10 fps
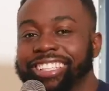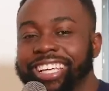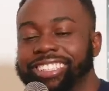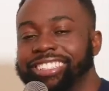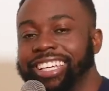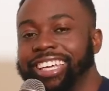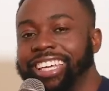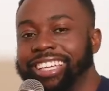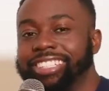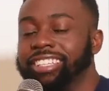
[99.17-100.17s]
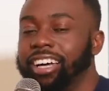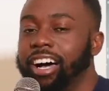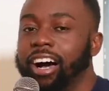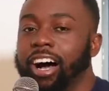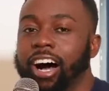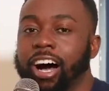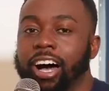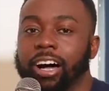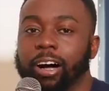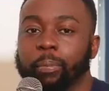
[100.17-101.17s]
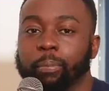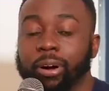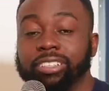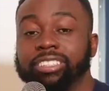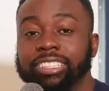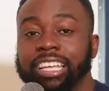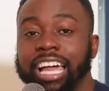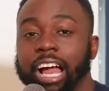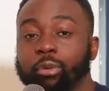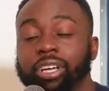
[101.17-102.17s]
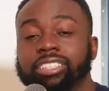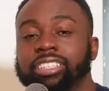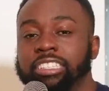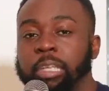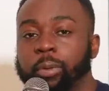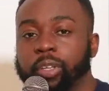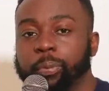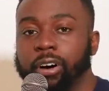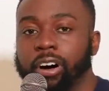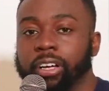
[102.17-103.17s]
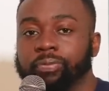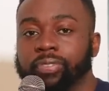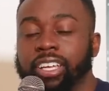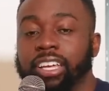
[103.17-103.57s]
this is a person that I recently stumbled upon,